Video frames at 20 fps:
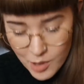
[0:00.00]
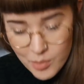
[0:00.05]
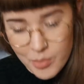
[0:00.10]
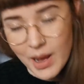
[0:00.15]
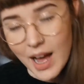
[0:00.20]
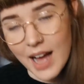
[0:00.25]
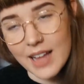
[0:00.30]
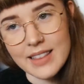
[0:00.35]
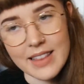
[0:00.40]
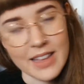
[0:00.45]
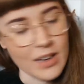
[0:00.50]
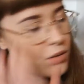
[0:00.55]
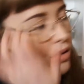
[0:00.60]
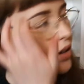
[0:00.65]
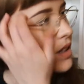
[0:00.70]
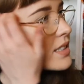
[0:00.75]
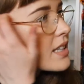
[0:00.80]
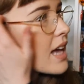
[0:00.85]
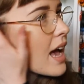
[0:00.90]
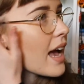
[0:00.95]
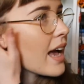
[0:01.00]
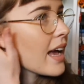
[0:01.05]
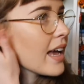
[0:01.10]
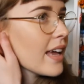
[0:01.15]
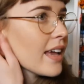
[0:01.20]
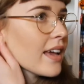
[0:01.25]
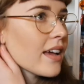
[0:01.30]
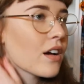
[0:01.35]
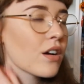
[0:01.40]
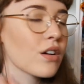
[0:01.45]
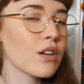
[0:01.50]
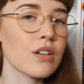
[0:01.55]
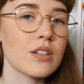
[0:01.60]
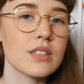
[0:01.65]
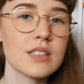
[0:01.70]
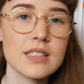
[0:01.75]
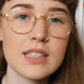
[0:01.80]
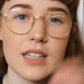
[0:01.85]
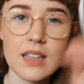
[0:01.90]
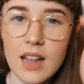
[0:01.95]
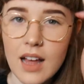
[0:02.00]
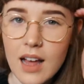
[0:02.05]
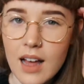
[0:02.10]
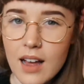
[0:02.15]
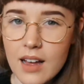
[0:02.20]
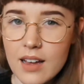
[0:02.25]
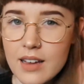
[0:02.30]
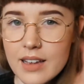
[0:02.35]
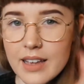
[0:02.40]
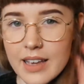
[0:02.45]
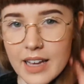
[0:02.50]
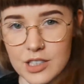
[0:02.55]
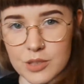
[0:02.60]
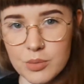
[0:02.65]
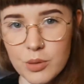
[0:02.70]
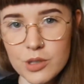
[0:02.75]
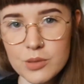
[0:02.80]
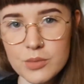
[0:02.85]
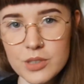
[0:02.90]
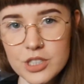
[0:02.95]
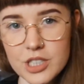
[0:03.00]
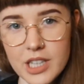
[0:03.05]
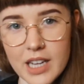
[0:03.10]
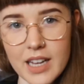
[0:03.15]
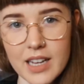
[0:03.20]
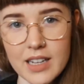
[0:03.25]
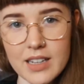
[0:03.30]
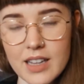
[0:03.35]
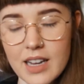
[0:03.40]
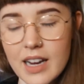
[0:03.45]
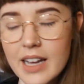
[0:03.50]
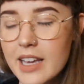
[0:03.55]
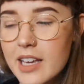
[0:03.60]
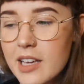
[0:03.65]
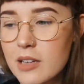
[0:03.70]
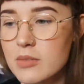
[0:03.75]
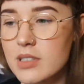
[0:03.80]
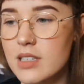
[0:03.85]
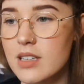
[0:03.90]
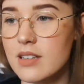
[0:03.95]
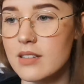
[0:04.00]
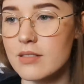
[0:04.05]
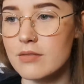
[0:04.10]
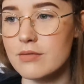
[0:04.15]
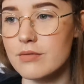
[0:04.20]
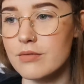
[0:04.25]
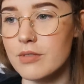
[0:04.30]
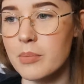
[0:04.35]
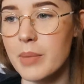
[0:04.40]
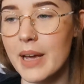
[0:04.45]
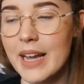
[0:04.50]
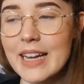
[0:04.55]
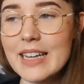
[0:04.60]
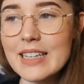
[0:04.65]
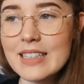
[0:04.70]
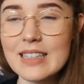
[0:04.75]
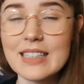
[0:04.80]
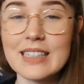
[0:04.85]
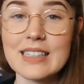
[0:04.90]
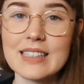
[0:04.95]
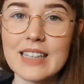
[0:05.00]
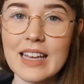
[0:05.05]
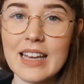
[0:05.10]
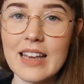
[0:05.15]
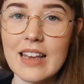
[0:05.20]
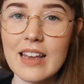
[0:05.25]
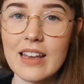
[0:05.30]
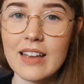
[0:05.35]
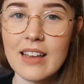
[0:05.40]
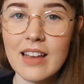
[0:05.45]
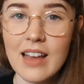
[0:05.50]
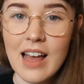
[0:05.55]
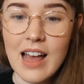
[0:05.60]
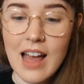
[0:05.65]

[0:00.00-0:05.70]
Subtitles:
But there was a Godzilla gachapon machine that I kept repeatedly seeing,